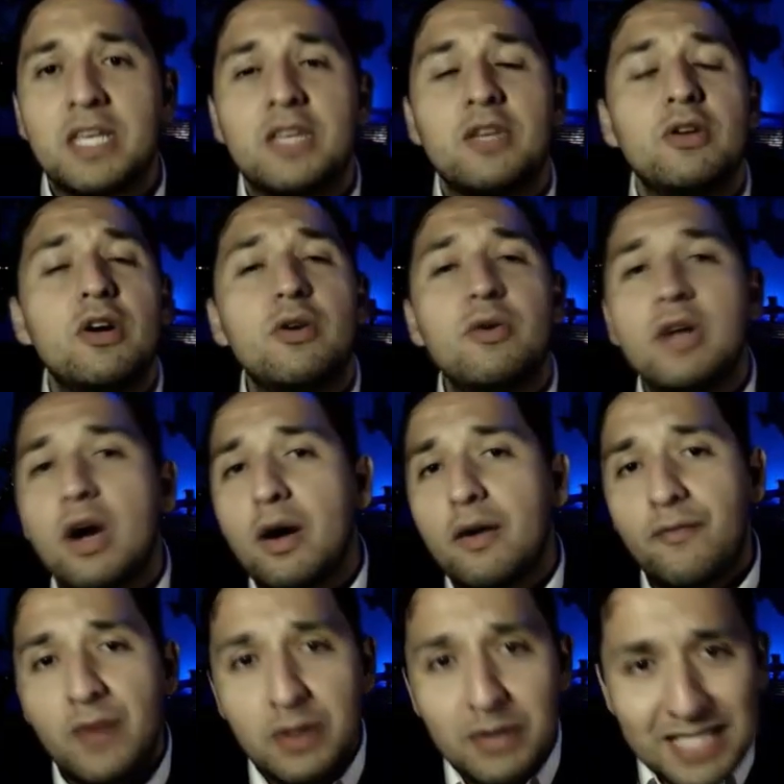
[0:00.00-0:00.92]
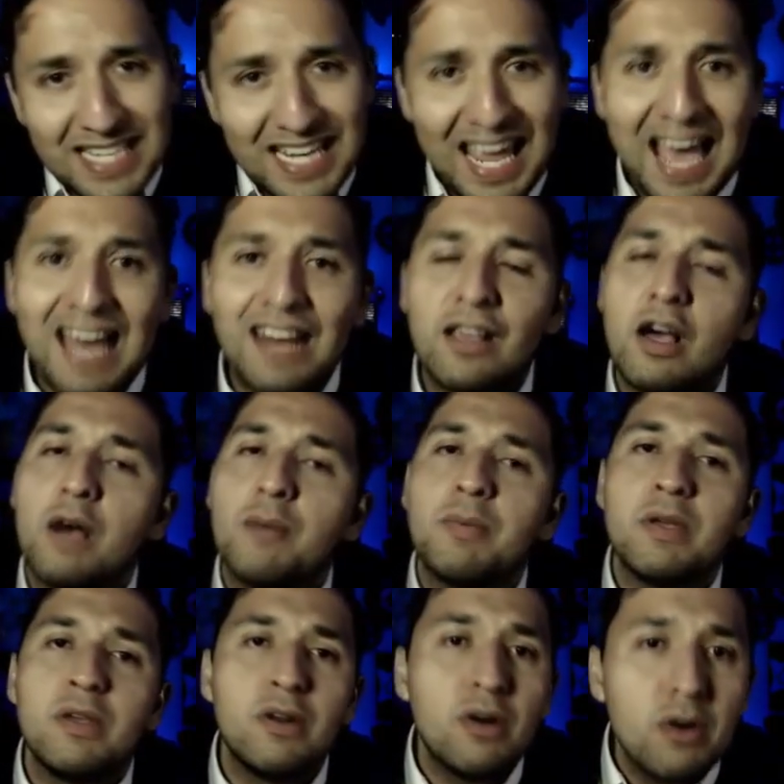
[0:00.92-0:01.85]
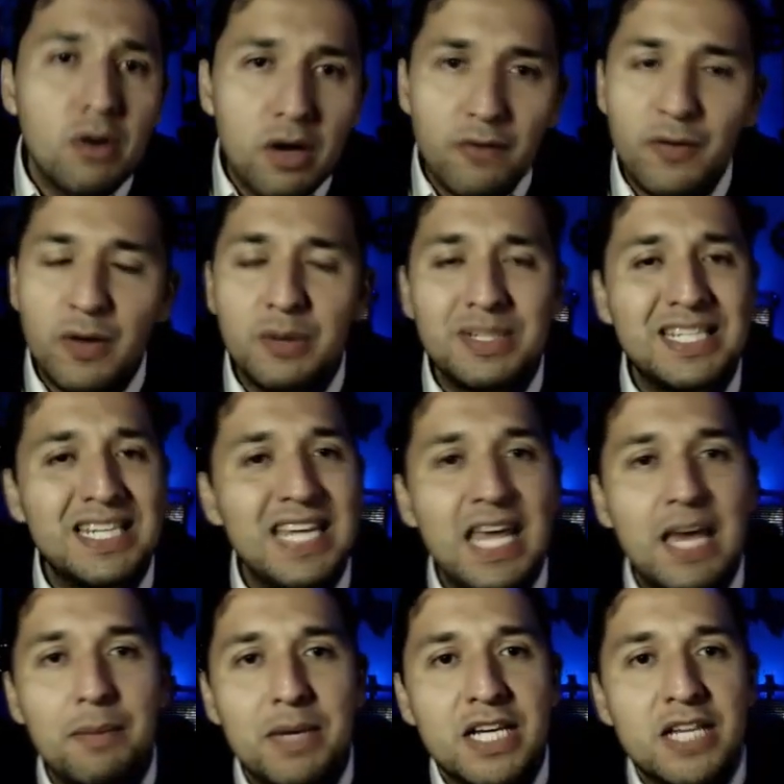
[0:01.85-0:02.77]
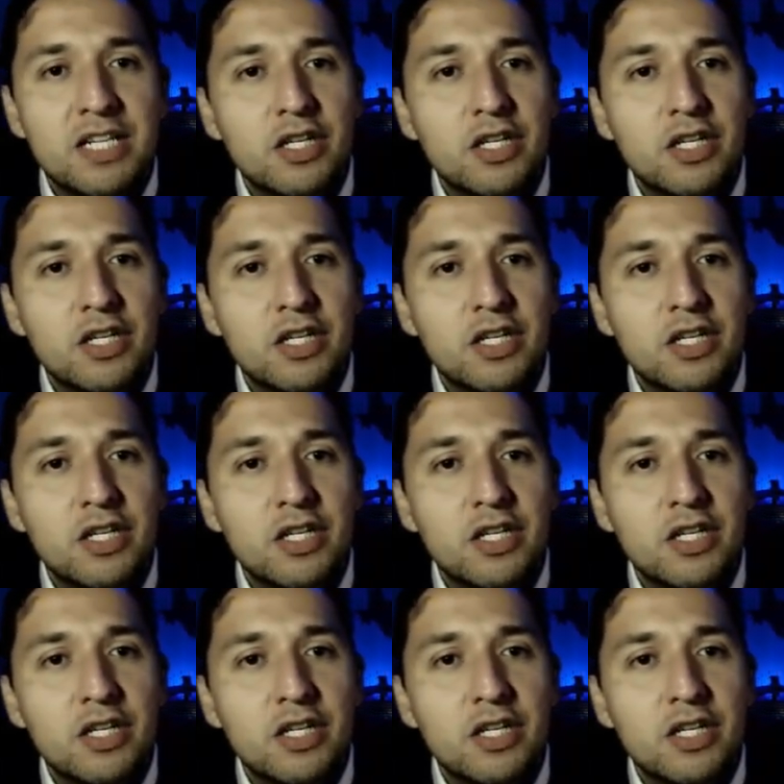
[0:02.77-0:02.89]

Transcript: You don't know if it was the ad copy. You don't know if it was the image.